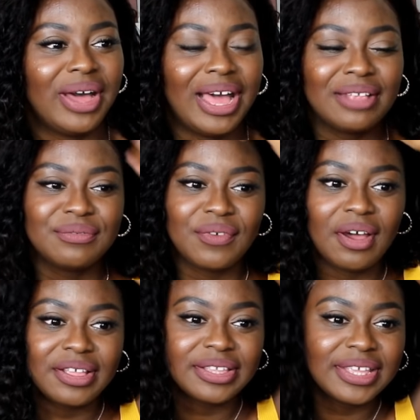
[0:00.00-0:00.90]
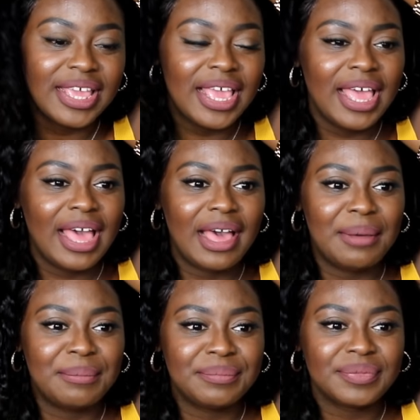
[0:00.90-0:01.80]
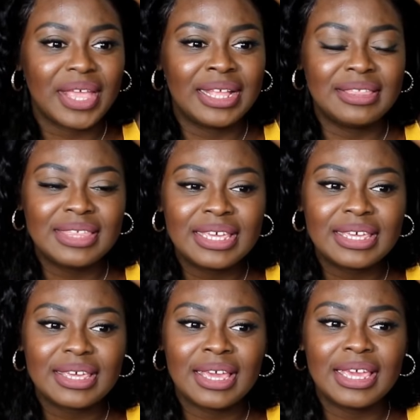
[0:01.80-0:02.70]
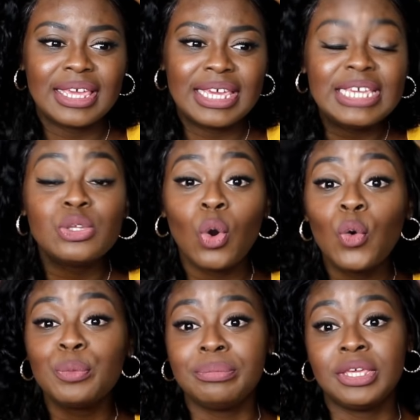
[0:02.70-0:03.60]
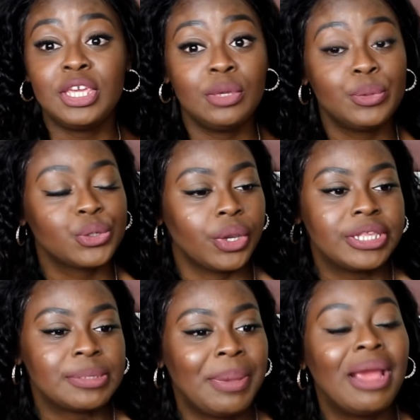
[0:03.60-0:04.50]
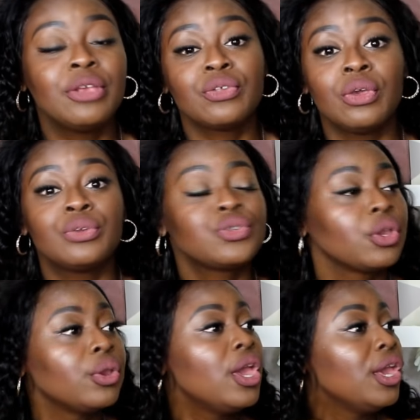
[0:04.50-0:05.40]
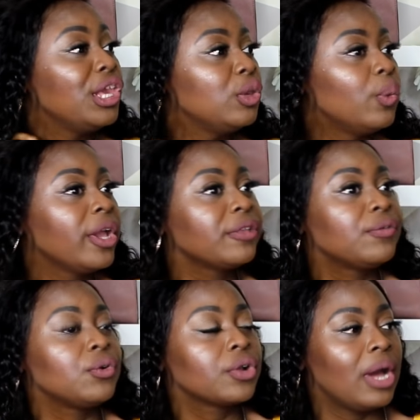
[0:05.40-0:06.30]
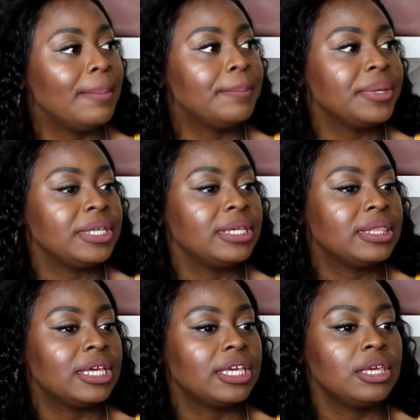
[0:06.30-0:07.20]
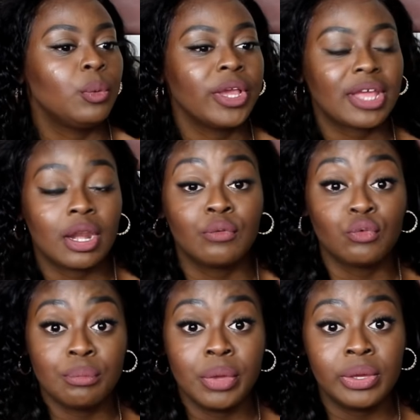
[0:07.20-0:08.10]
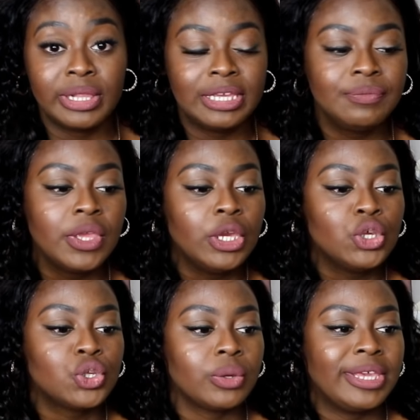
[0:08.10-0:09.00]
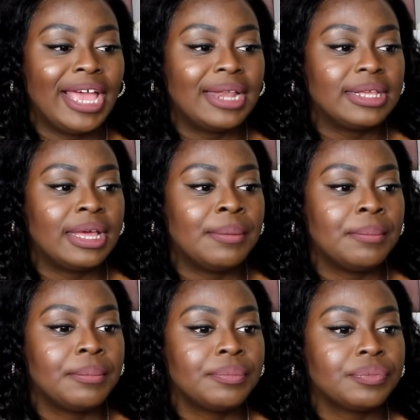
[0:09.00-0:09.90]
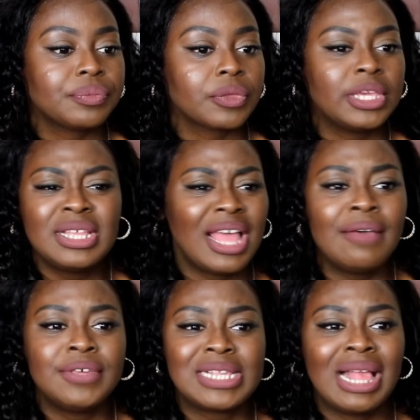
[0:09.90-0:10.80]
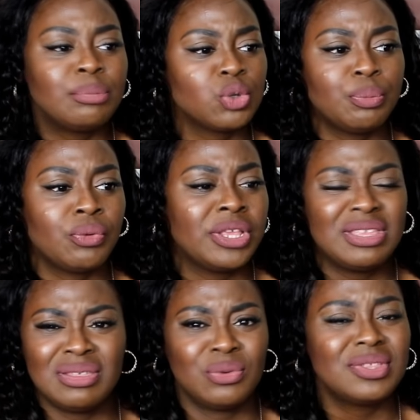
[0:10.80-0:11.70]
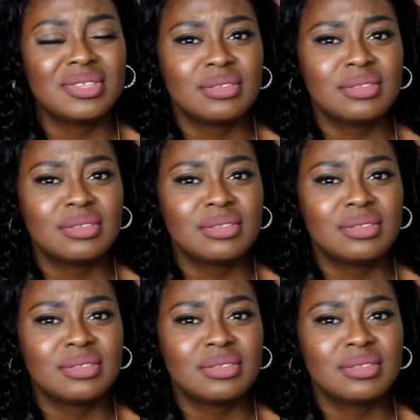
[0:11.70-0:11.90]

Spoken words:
I had fun, and I think he told me he was going to Paris. Oh, so he worked for a company that he worked kind of remotely, so he had it, he didn't have his laptop or anything.